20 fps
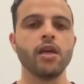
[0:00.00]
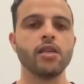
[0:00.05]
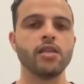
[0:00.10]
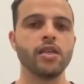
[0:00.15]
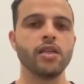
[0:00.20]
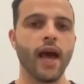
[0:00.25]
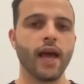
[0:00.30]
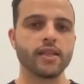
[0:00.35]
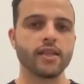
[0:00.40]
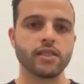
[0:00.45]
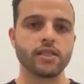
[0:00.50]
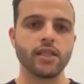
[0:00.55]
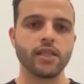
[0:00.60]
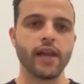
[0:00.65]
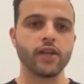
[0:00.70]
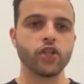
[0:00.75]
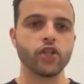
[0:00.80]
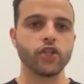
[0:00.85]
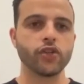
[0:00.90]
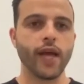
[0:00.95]
Yes,
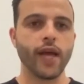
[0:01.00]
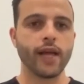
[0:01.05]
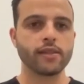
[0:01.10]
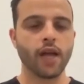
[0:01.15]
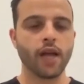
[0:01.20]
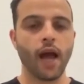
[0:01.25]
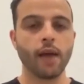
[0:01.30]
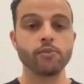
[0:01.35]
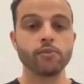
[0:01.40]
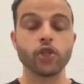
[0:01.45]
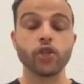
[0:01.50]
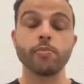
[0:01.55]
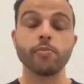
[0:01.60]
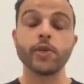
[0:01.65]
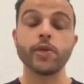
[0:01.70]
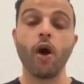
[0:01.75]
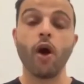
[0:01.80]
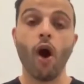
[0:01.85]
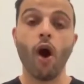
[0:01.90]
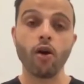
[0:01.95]
dentistry at times could
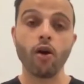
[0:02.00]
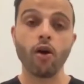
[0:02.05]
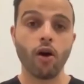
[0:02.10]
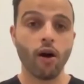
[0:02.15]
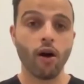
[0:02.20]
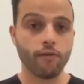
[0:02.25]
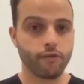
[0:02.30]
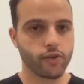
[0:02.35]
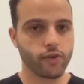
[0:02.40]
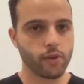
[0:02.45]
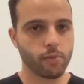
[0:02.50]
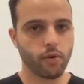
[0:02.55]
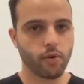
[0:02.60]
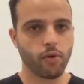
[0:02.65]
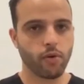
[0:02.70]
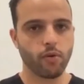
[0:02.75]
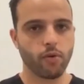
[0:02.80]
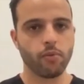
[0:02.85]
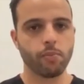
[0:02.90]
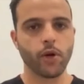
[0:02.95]
be
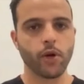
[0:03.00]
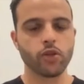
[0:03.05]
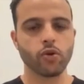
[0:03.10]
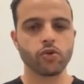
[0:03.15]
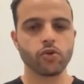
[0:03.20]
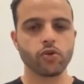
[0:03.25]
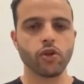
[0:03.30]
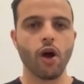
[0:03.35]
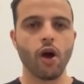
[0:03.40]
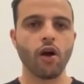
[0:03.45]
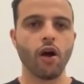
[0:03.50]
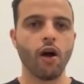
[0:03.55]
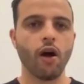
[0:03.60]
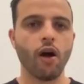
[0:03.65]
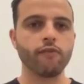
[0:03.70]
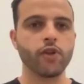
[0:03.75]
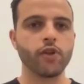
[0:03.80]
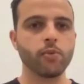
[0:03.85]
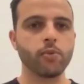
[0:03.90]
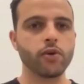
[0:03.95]
uncomfortable, but those
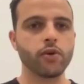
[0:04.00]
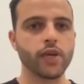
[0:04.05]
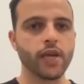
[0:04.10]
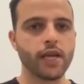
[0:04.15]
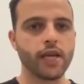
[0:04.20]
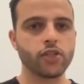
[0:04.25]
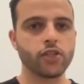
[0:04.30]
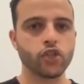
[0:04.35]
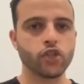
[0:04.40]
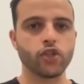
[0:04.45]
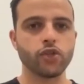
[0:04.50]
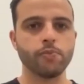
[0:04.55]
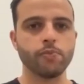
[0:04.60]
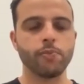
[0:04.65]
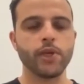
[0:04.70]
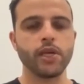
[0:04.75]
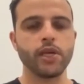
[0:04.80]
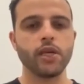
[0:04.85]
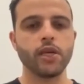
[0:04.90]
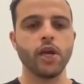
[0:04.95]
uncomfortableness should
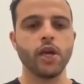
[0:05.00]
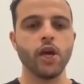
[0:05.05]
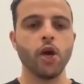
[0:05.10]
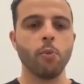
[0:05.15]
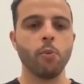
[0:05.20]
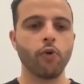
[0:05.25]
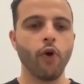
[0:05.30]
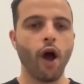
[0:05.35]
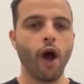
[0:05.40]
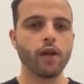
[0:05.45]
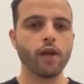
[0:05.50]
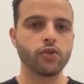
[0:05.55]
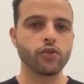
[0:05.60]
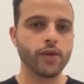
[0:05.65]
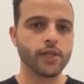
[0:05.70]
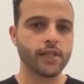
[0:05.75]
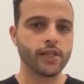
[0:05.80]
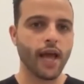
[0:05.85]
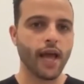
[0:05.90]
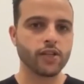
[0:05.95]
be brought
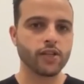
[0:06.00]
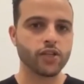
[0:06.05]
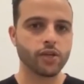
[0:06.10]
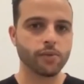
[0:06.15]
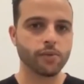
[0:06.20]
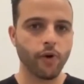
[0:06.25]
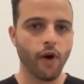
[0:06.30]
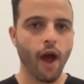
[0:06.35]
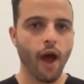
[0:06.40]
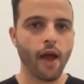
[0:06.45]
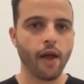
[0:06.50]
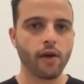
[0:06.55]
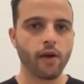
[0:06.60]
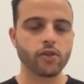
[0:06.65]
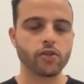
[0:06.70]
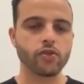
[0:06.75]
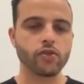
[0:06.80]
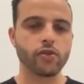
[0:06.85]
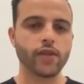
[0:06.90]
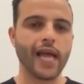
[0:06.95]
to attention prior.
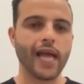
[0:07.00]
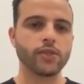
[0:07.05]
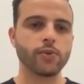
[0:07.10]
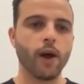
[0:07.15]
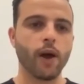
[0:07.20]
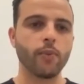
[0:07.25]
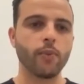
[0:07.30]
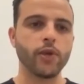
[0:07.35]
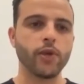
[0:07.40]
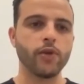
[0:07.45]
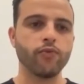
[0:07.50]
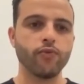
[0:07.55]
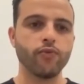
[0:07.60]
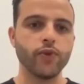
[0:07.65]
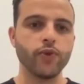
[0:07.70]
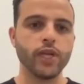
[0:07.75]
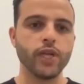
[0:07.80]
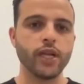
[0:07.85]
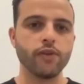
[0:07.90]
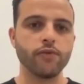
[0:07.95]
So that's why we
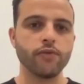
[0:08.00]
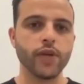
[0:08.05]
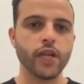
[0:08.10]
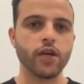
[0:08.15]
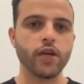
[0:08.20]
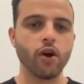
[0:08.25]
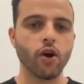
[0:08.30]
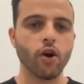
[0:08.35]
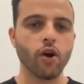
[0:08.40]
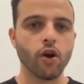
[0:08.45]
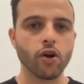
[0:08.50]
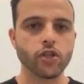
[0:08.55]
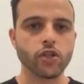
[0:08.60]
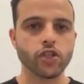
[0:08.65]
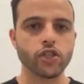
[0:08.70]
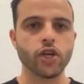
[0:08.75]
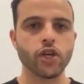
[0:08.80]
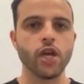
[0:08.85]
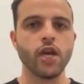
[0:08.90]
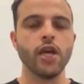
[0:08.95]
really
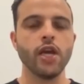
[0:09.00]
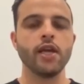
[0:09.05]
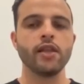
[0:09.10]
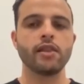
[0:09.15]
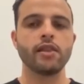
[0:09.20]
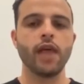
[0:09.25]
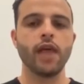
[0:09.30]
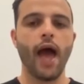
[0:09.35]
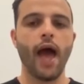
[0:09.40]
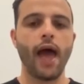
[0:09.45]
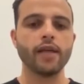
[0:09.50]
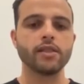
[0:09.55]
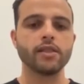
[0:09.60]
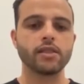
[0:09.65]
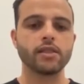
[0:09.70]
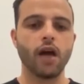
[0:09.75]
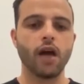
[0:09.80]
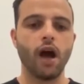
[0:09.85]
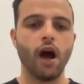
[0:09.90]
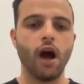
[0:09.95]
urge that